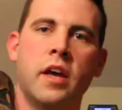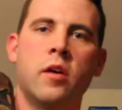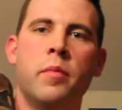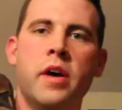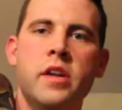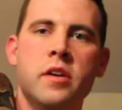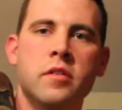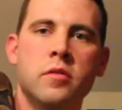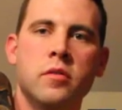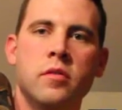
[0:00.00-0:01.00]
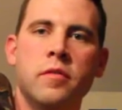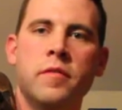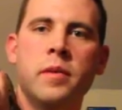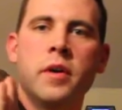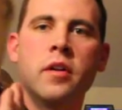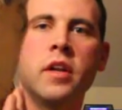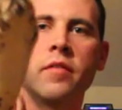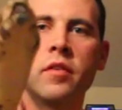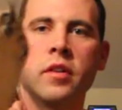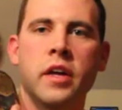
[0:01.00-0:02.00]
albino female
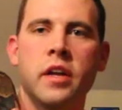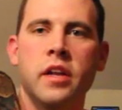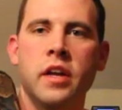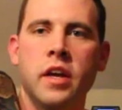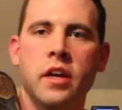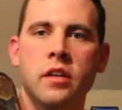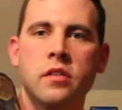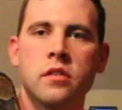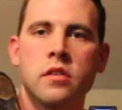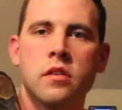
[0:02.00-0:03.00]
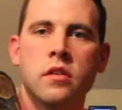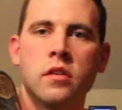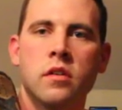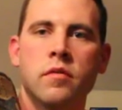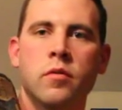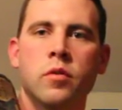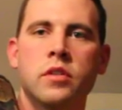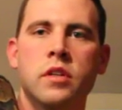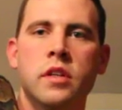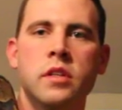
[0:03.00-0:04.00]
never laid any eggs,
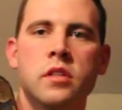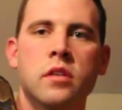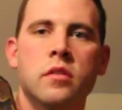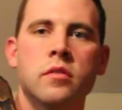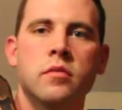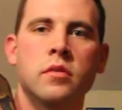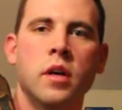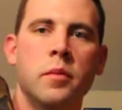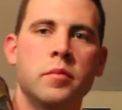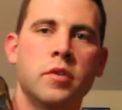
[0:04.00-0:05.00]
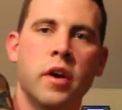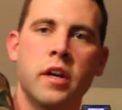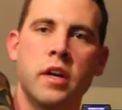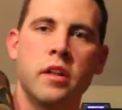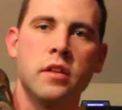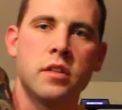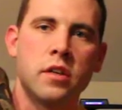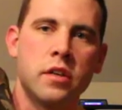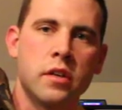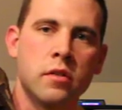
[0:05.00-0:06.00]
unfortunately, so I'm trying again this
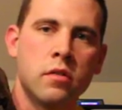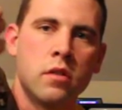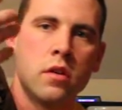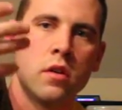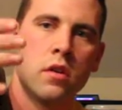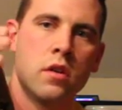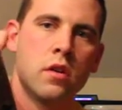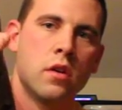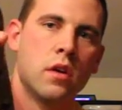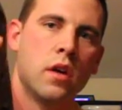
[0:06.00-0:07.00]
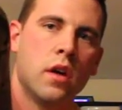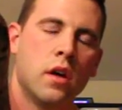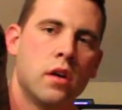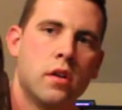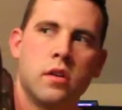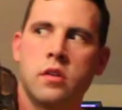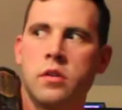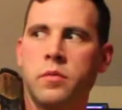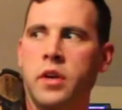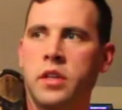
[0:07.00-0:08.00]
year, you know.
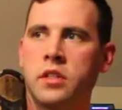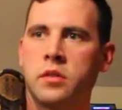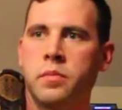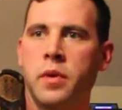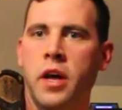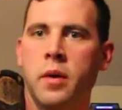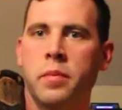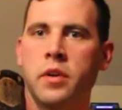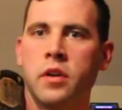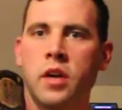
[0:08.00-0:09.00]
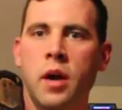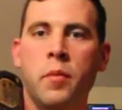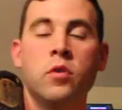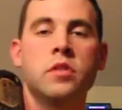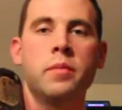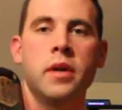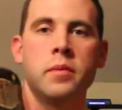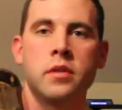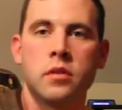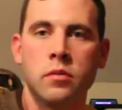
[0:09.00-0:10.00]
What else has happened? Got most of the
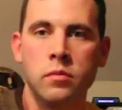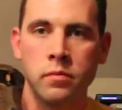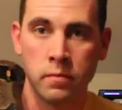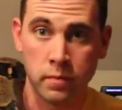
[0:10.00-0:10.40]
babies sold.